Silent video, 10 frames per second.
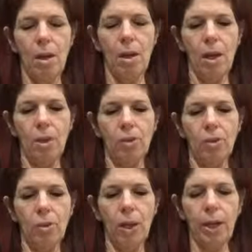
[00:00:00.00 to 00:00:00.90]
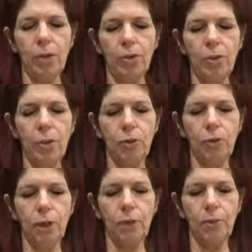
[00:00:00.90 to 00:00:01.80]
And so I ask for your
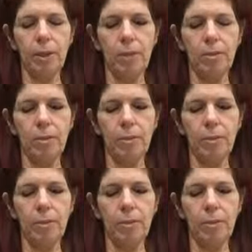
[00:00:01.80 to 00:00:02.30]
forgiveness.